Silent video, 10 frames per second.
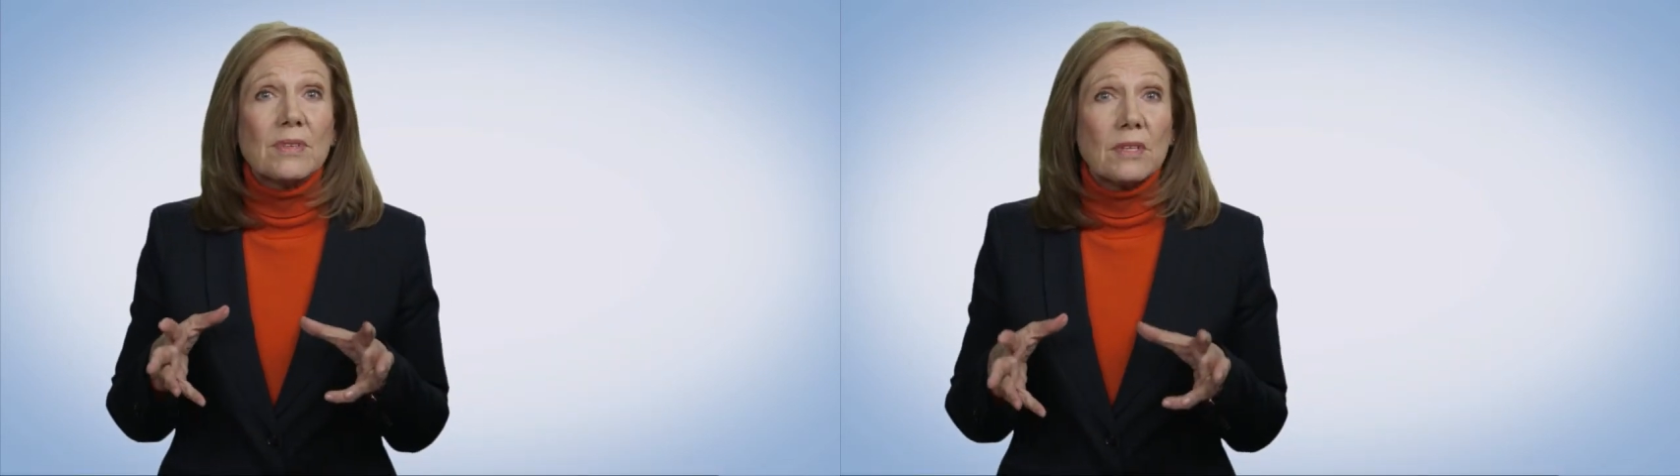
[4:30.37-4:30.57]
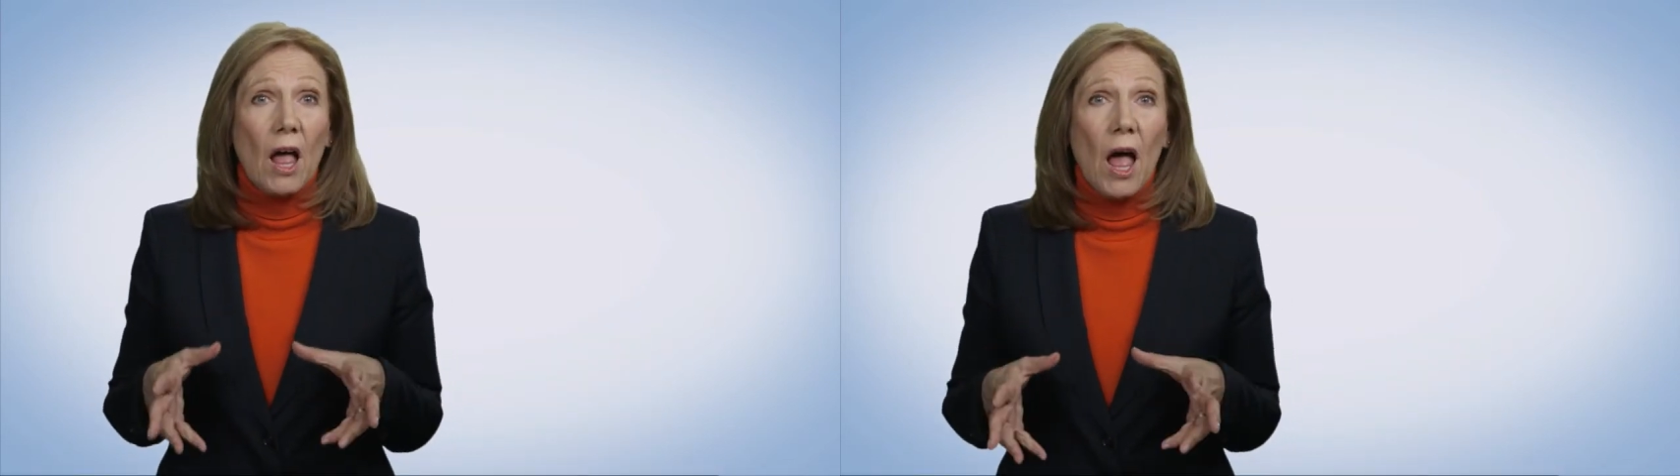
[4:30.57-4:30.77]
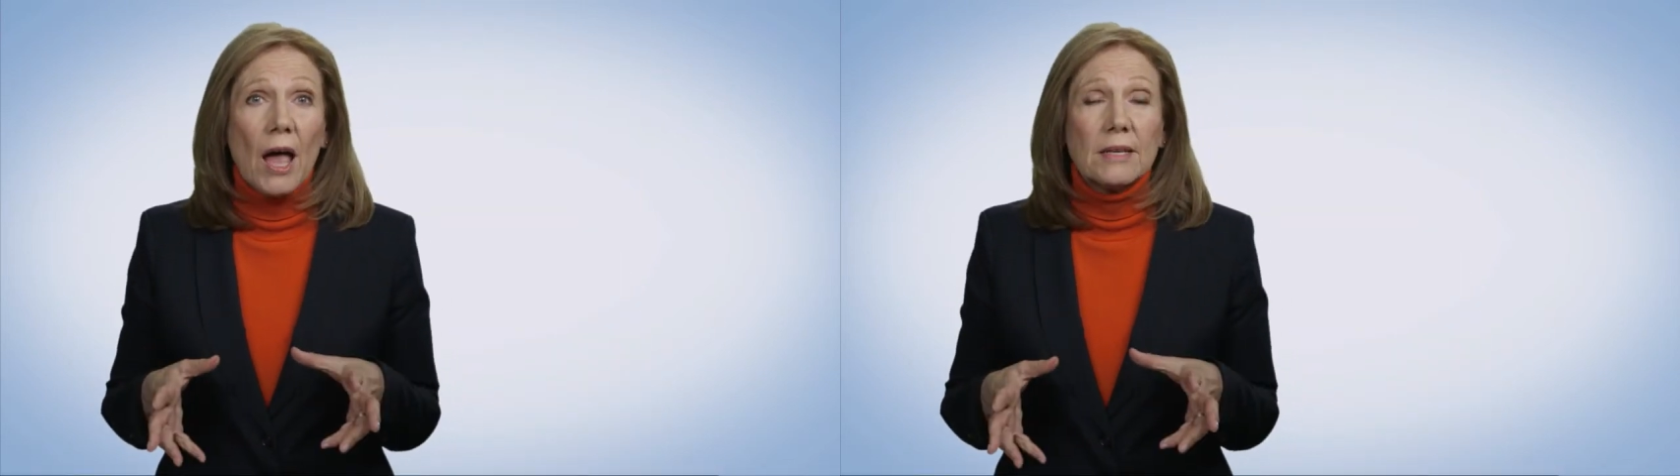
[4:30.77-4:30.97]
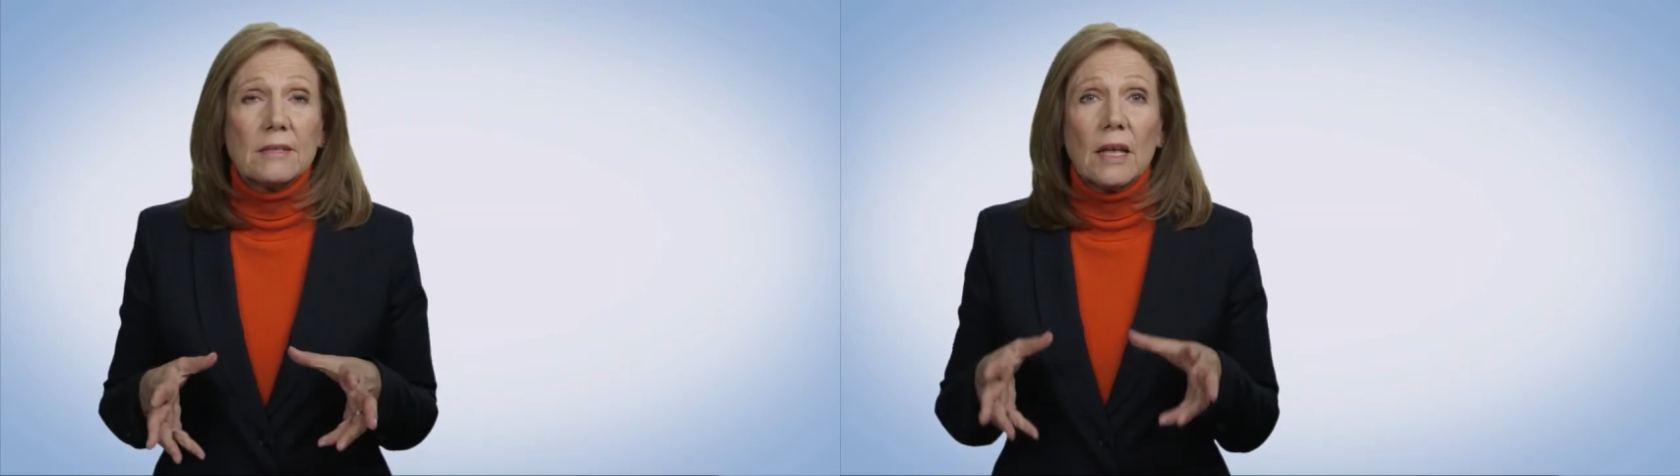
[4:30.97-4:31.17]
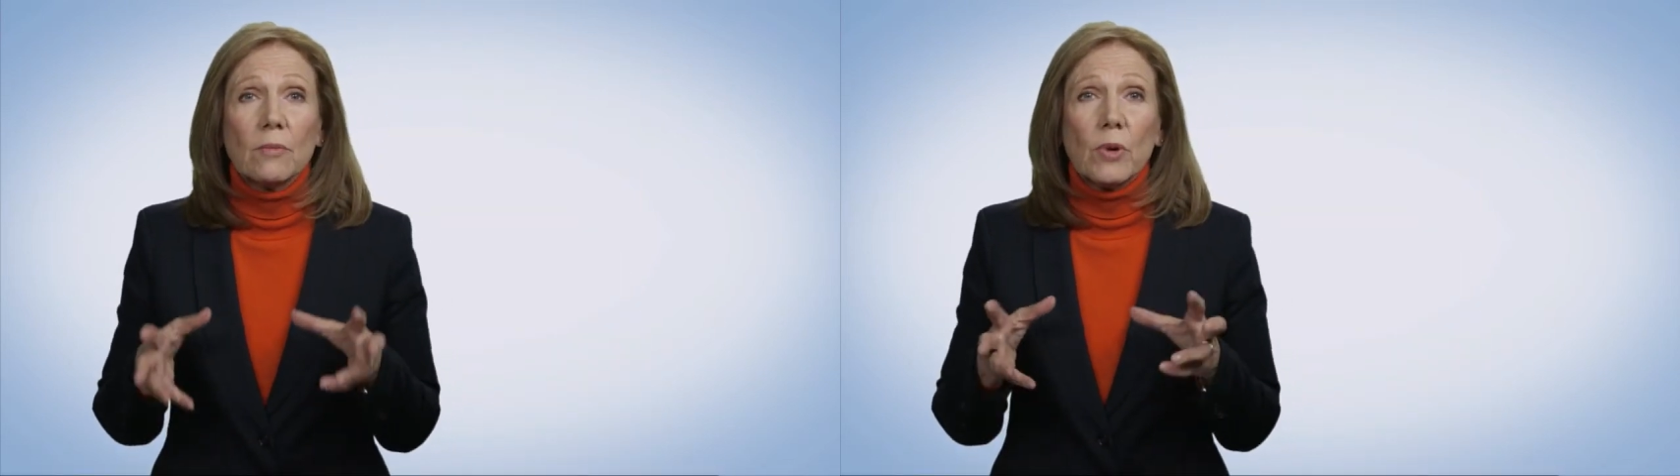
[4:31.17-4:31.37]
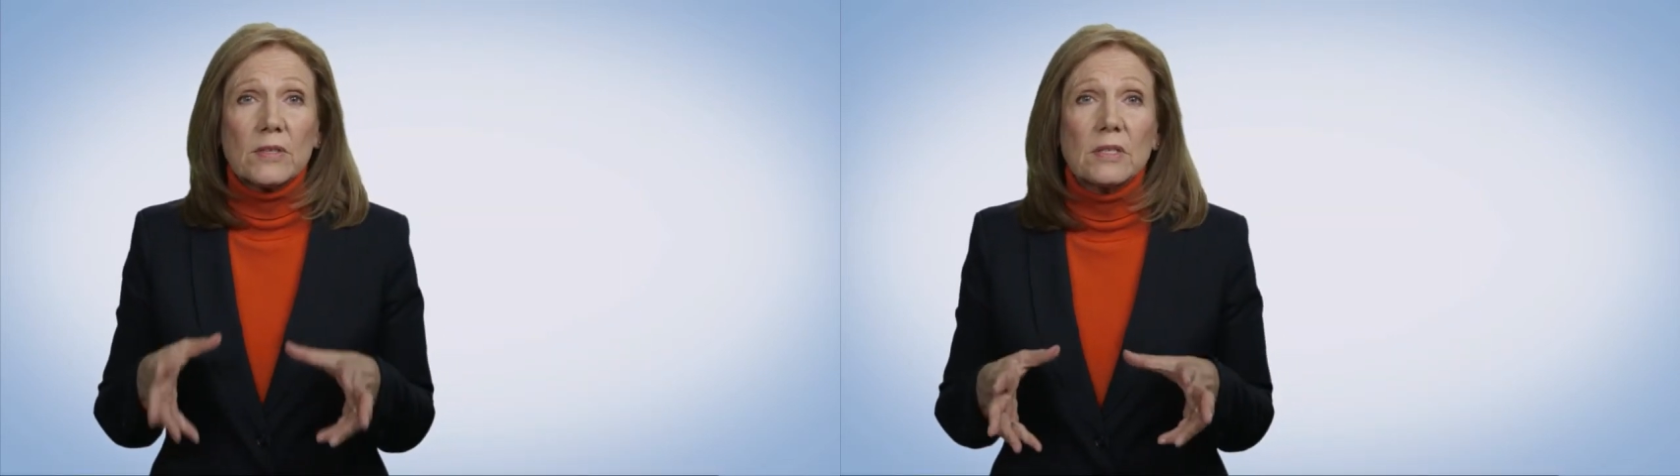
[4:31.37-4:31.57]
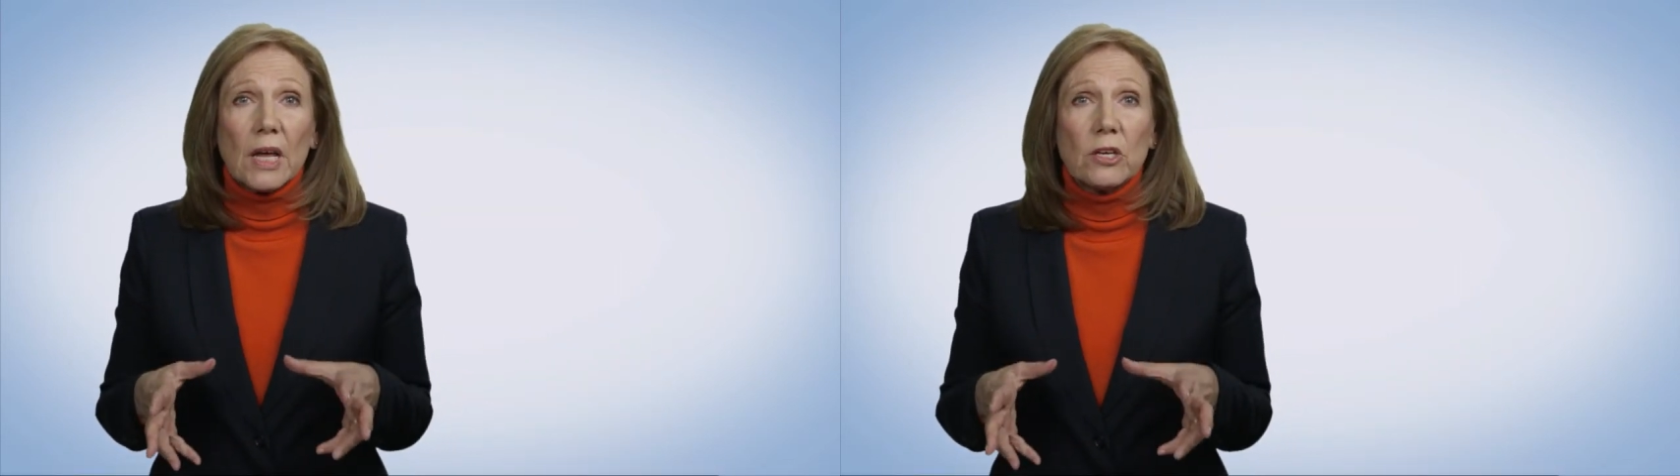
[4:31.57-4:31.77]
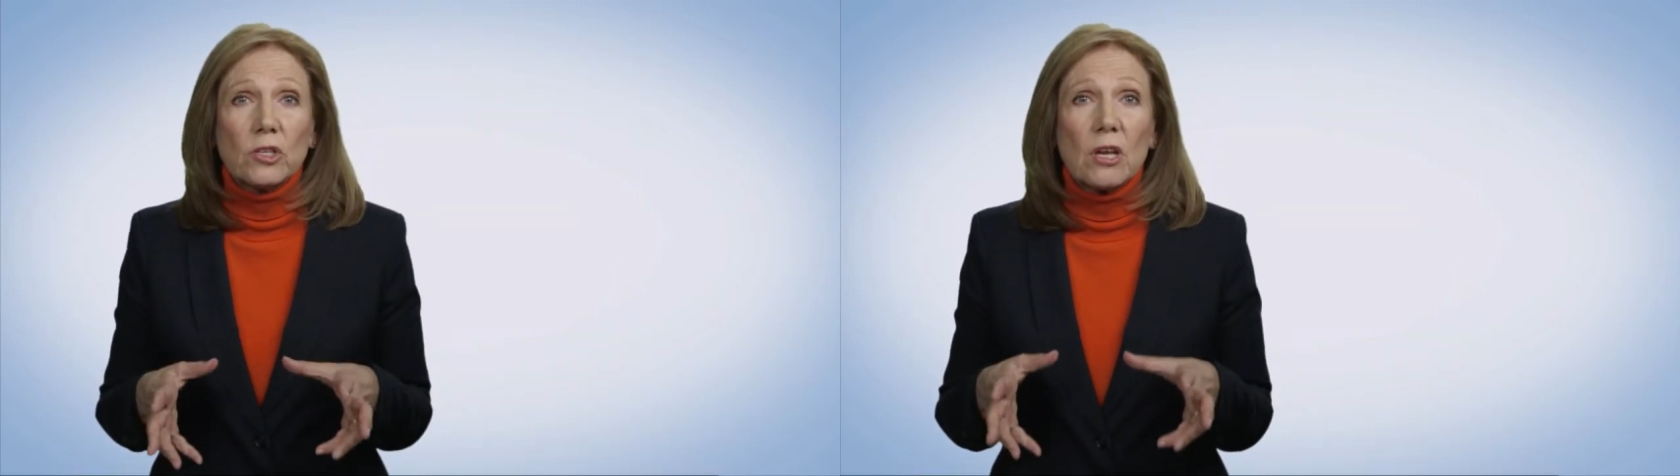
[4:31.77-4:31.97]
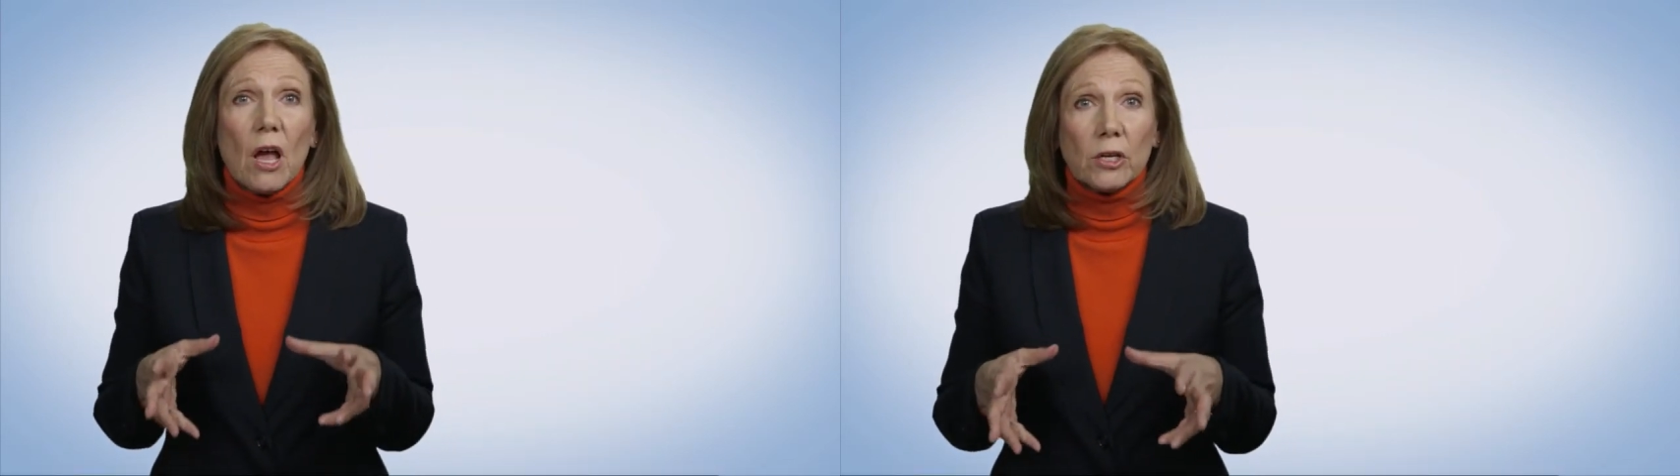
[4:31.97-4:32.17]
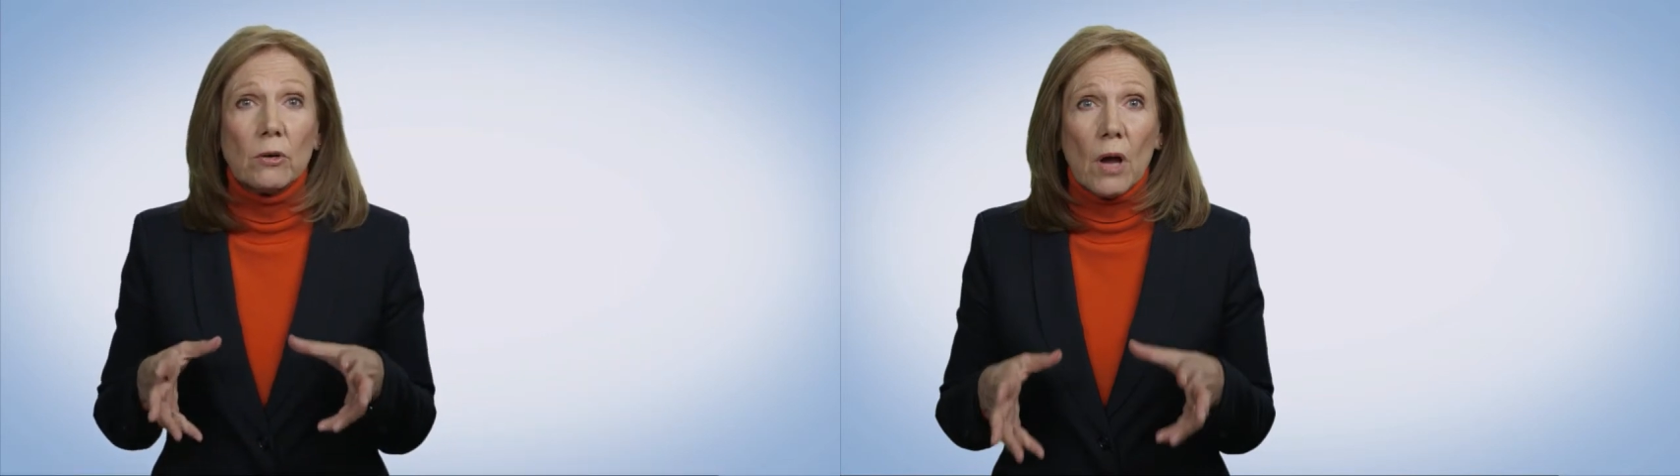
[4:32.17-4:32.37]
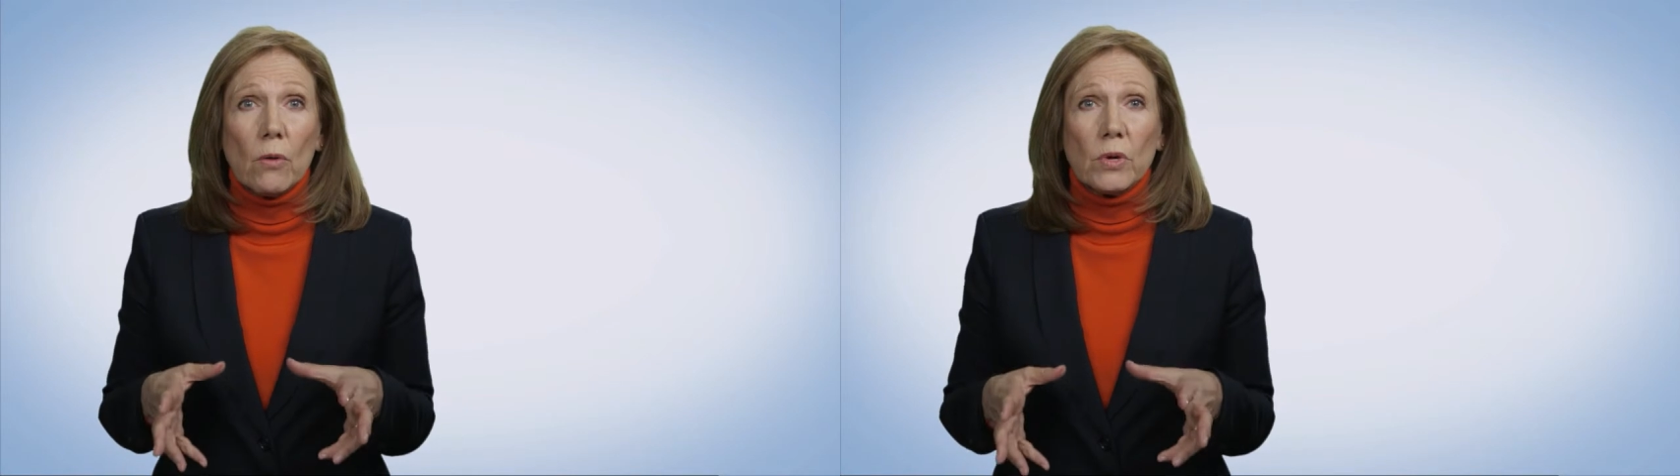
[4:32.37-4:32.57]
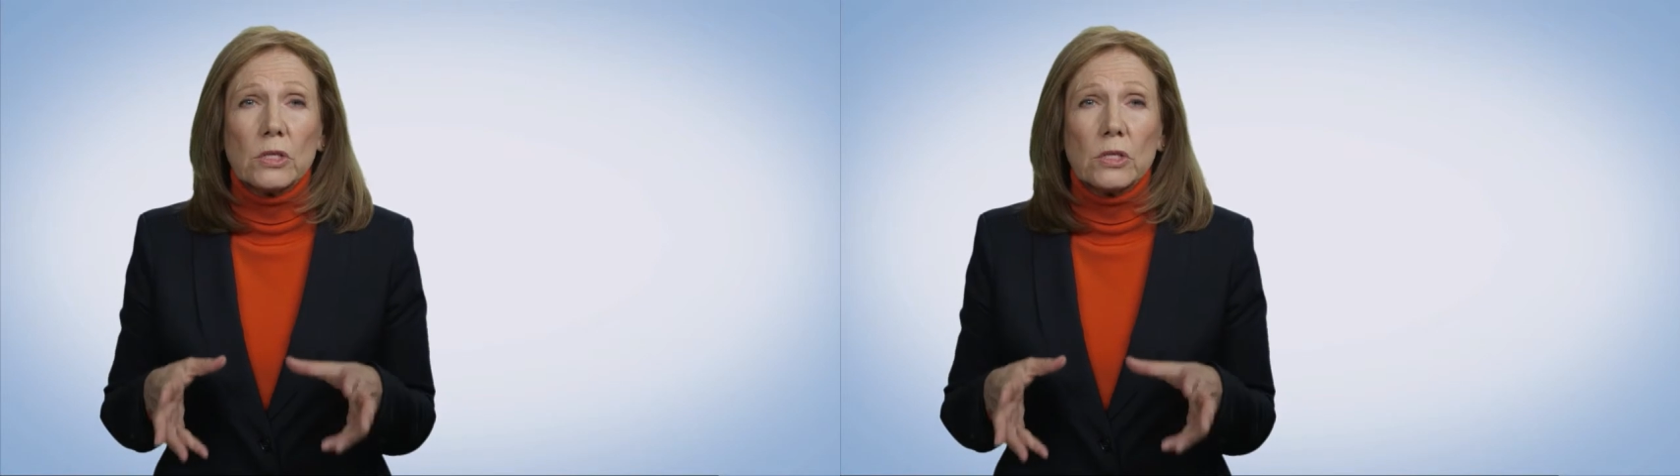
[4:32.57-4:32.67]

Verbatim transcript: slides and presentation on your own.